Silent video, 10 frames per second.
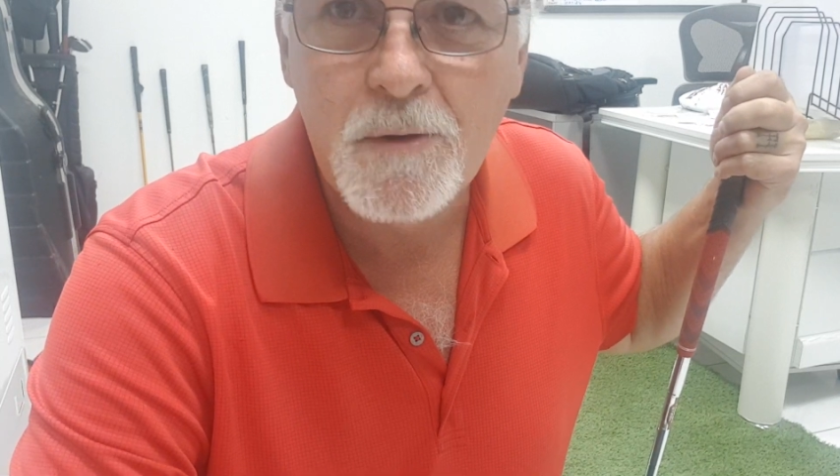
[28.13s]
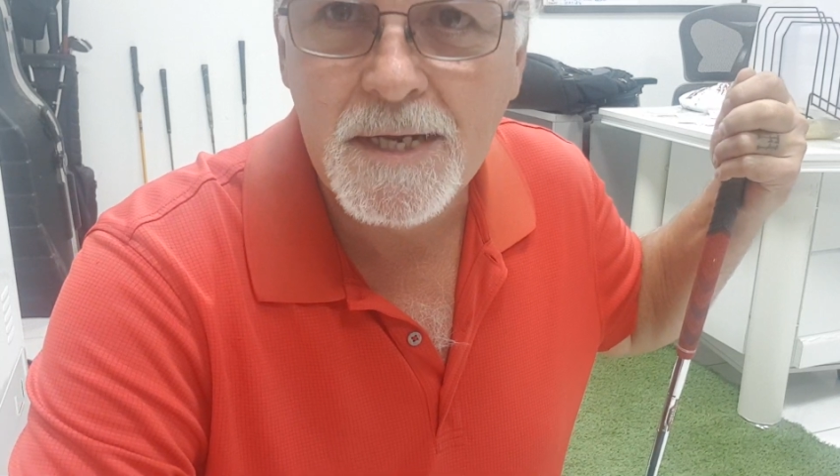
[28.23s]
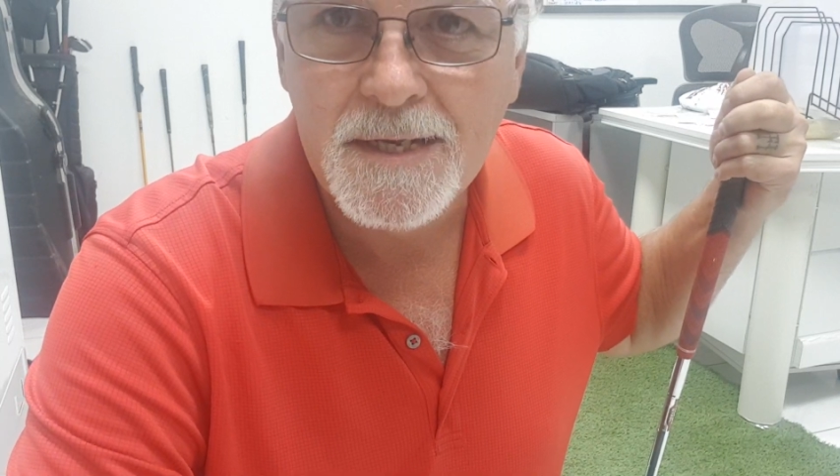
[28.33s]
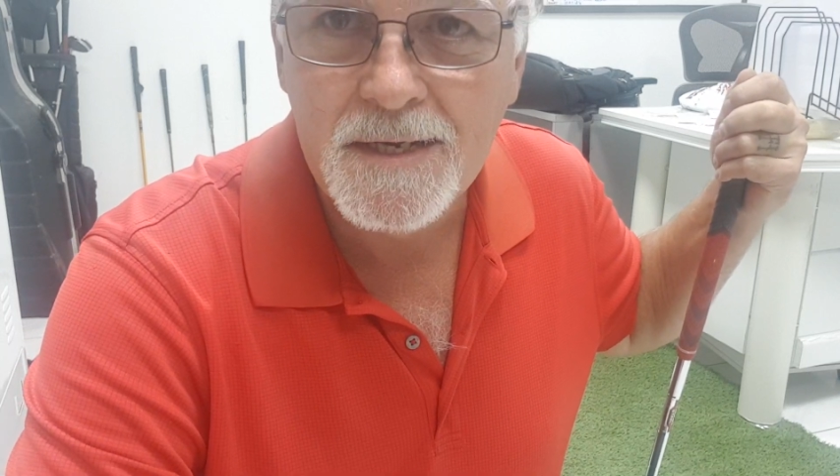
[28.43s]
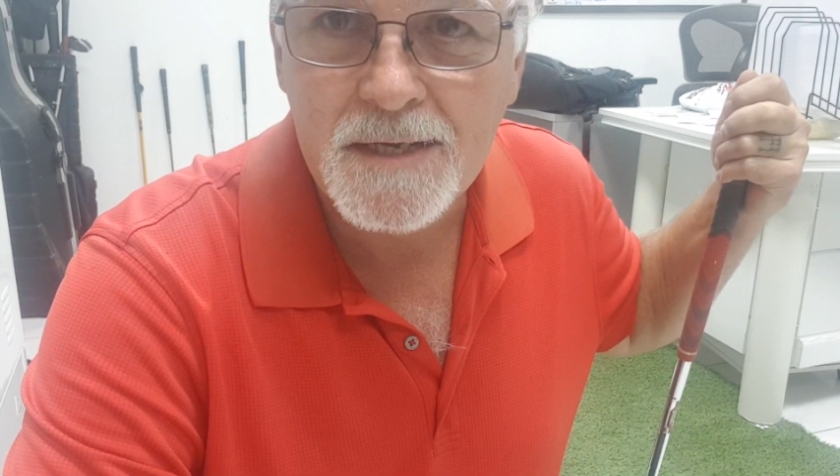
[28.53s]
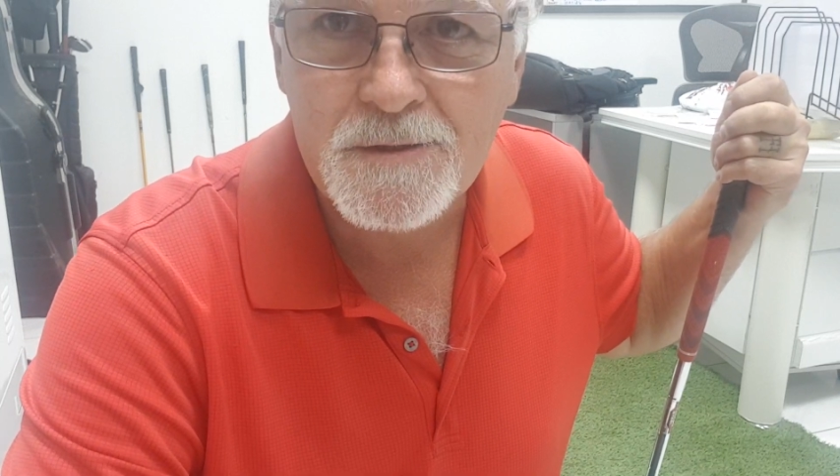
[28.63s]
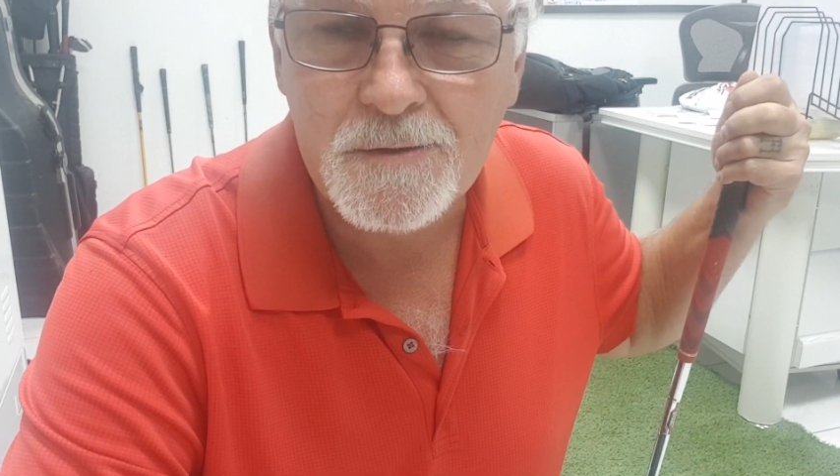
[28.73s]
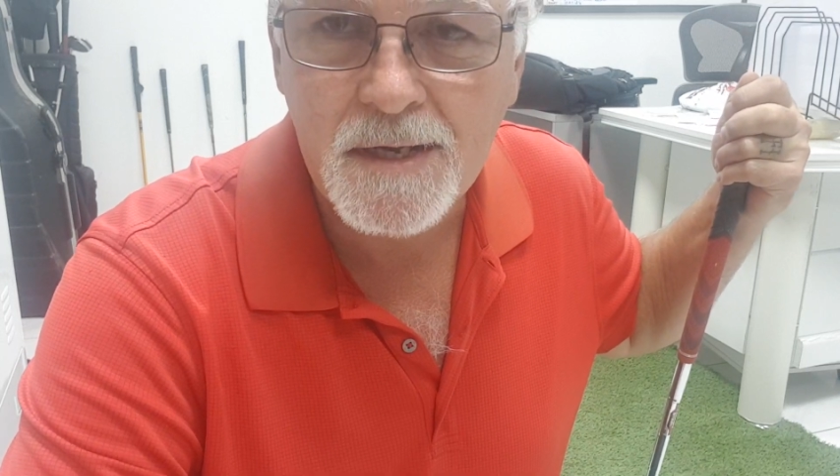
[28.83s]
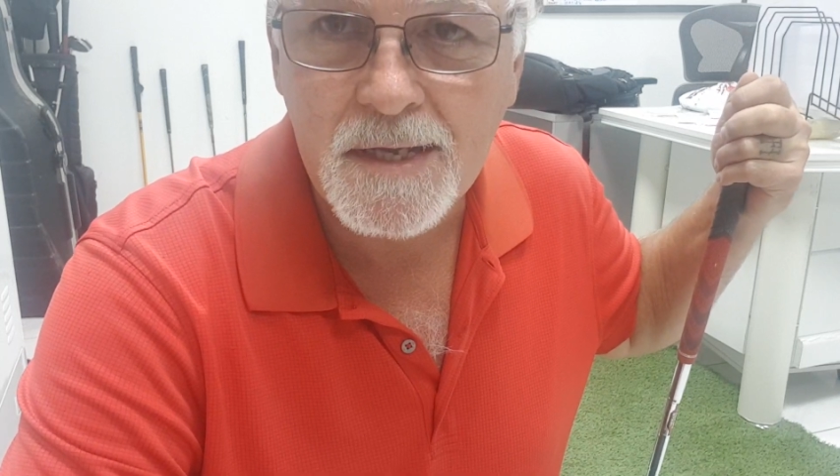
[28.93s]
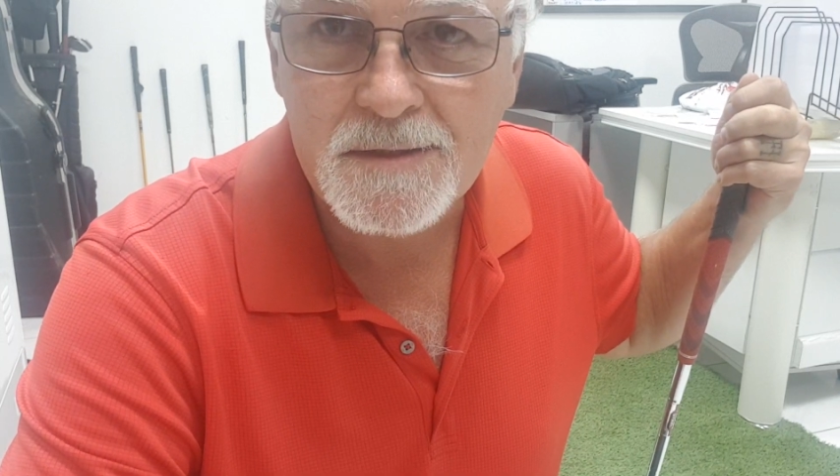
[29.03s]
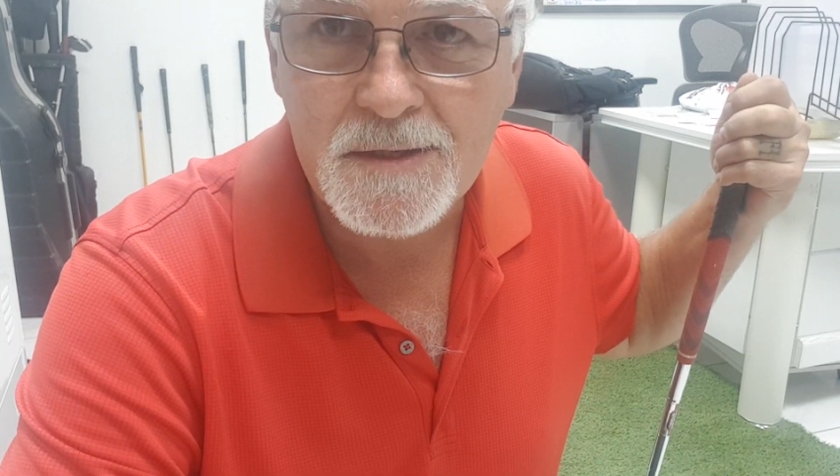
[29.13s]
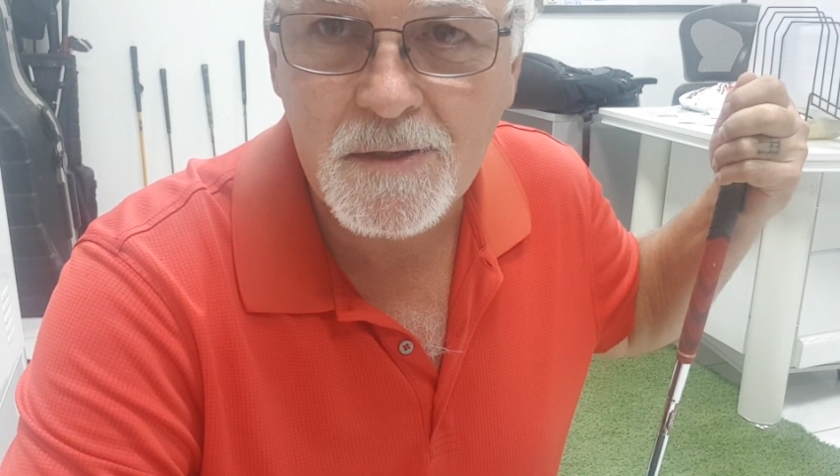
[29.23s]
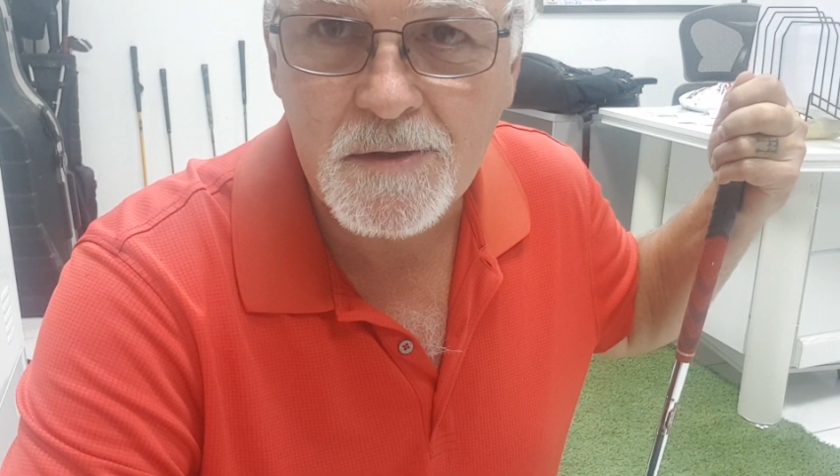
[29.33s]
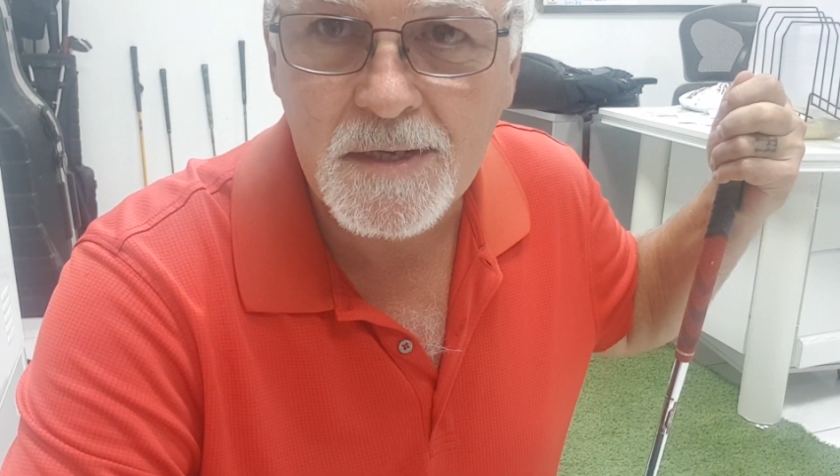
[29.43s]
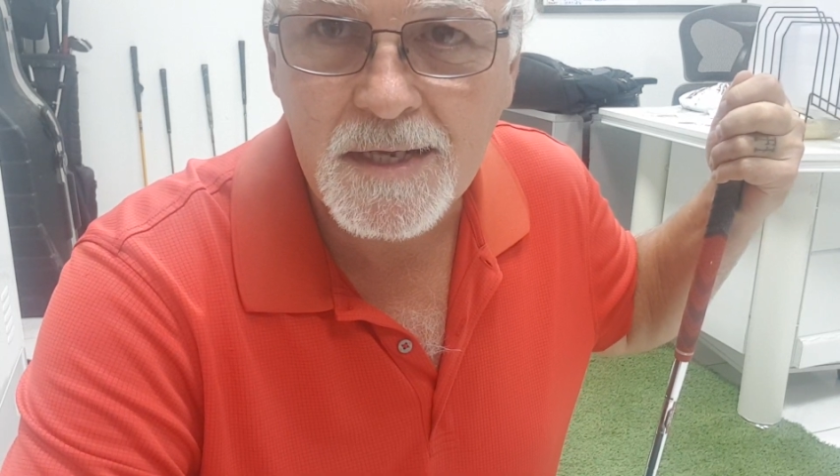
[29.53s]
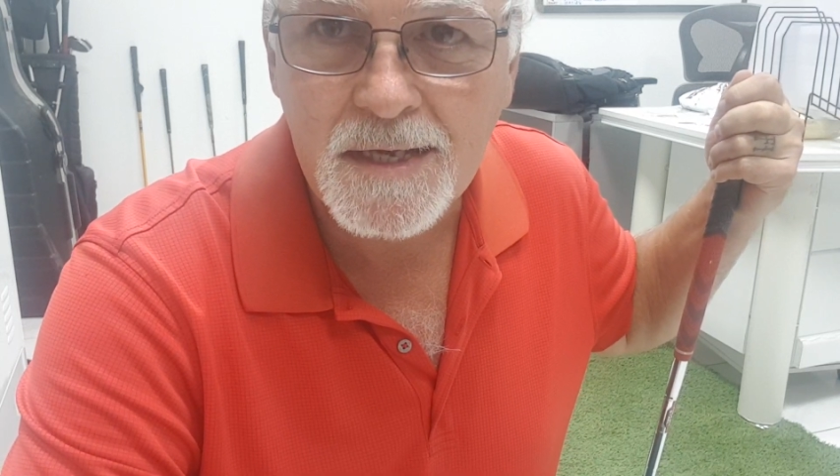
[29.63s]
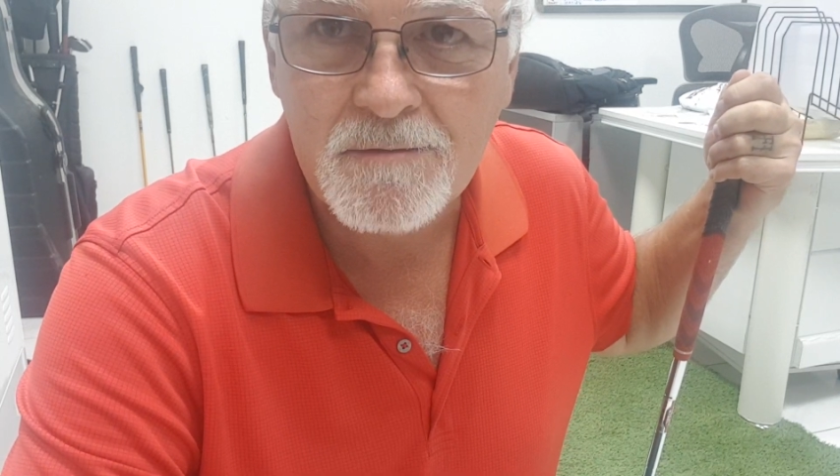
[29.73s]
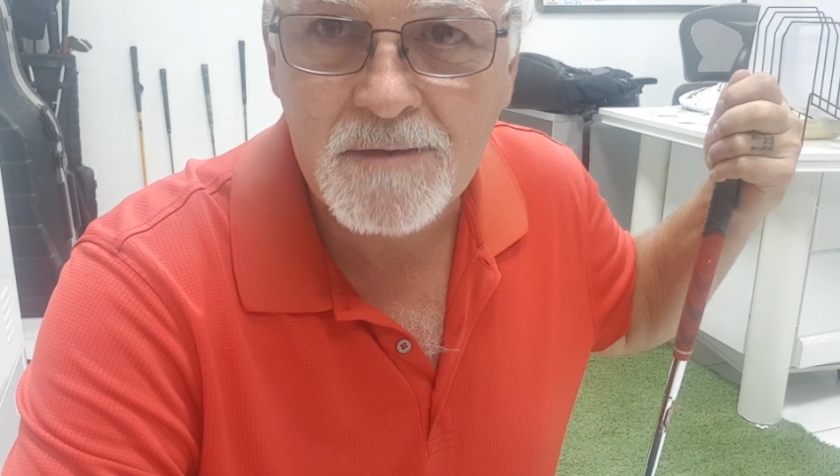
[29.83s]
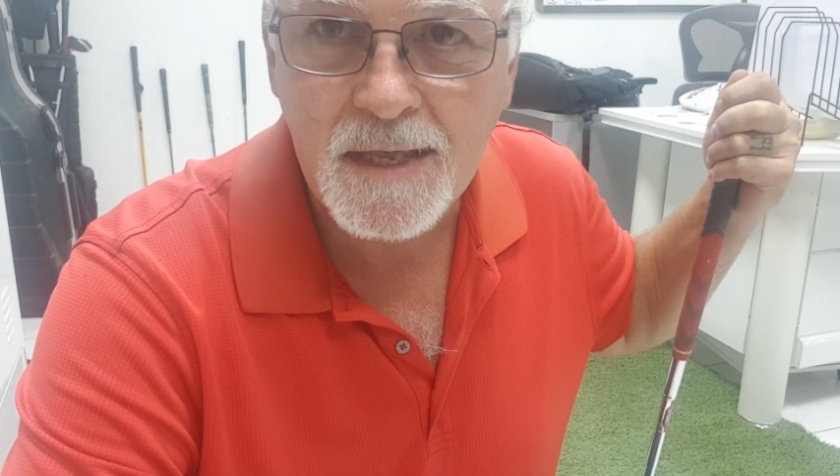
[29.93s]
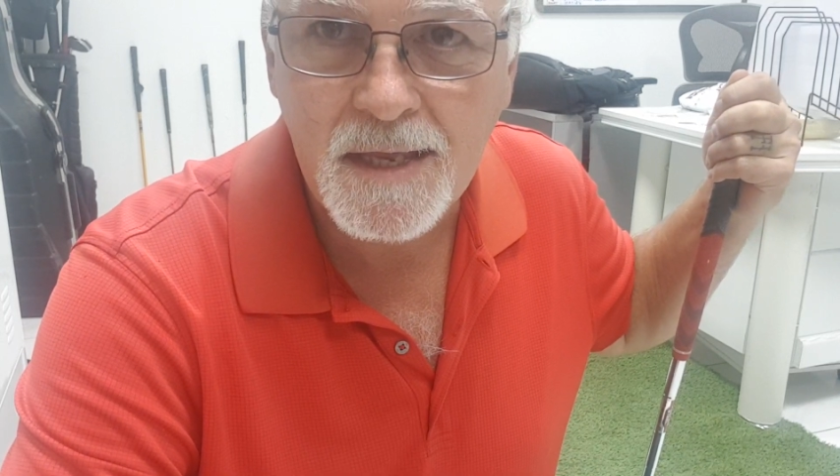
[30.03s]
he did yesterday. It's called the Left